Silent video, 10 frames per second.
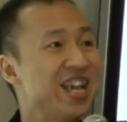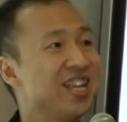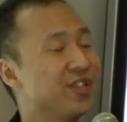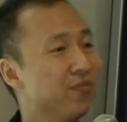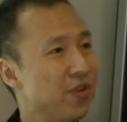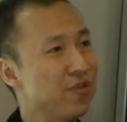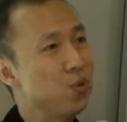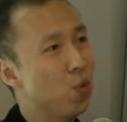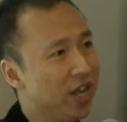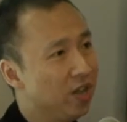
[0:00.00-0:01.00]
It's a very
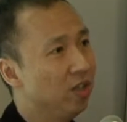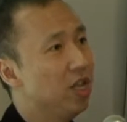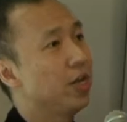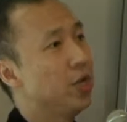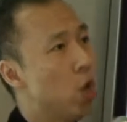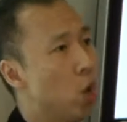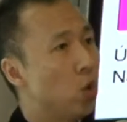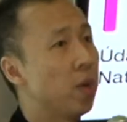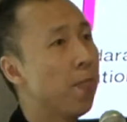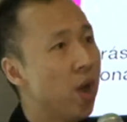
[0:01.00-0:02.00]

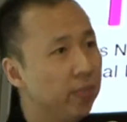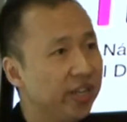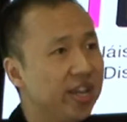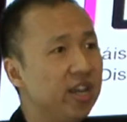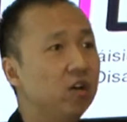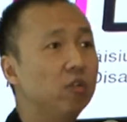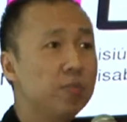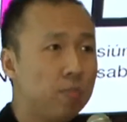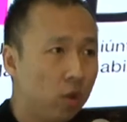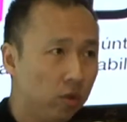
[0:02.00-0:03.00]
well-known public health
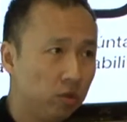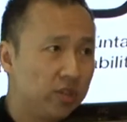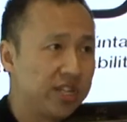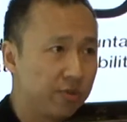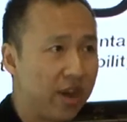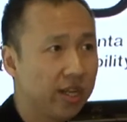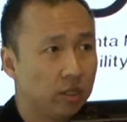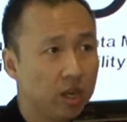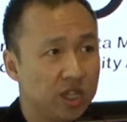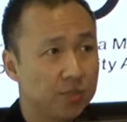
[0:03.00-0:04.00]
model that's
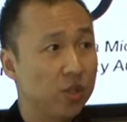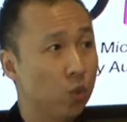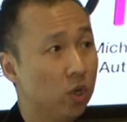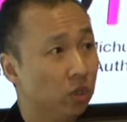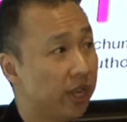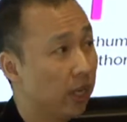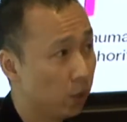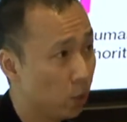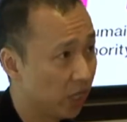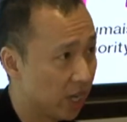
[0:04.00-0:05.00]
recognized by the World Health
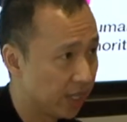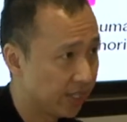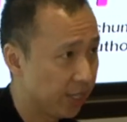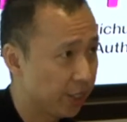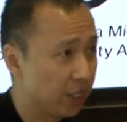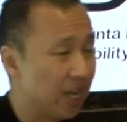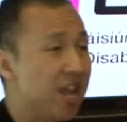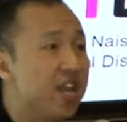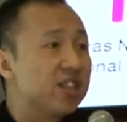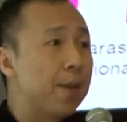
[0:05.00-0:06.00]
Organization
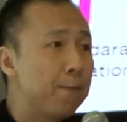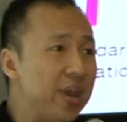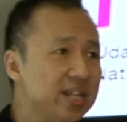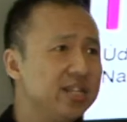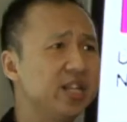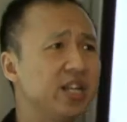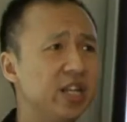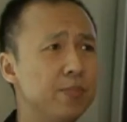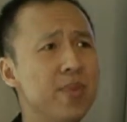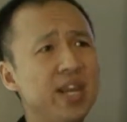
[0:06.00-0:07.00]
that
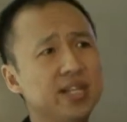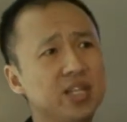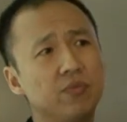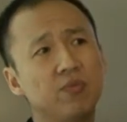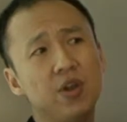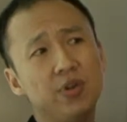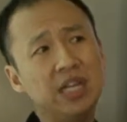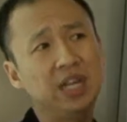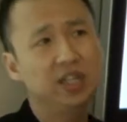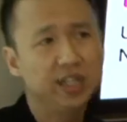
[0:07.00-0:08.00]
basically makes it very
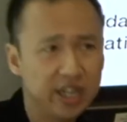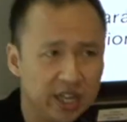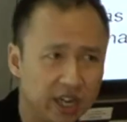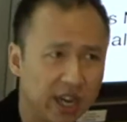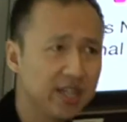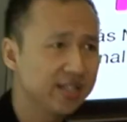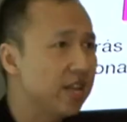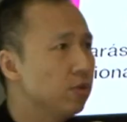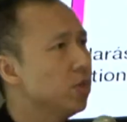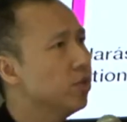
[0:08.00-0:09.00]
clear, and it
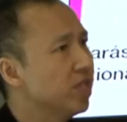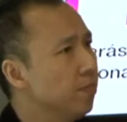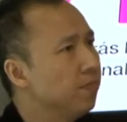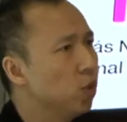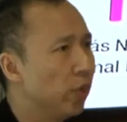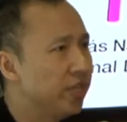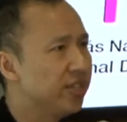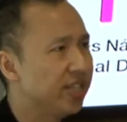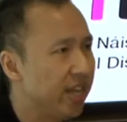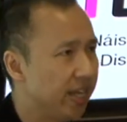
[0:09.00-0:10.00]
sounds so simple when you
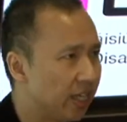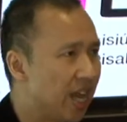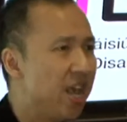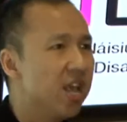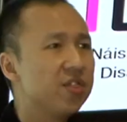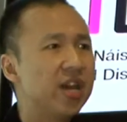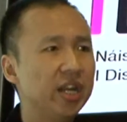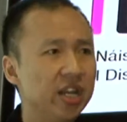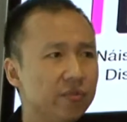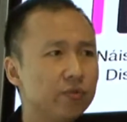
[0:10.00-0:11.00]
say it, that
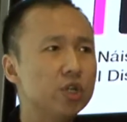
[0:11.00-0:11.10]
if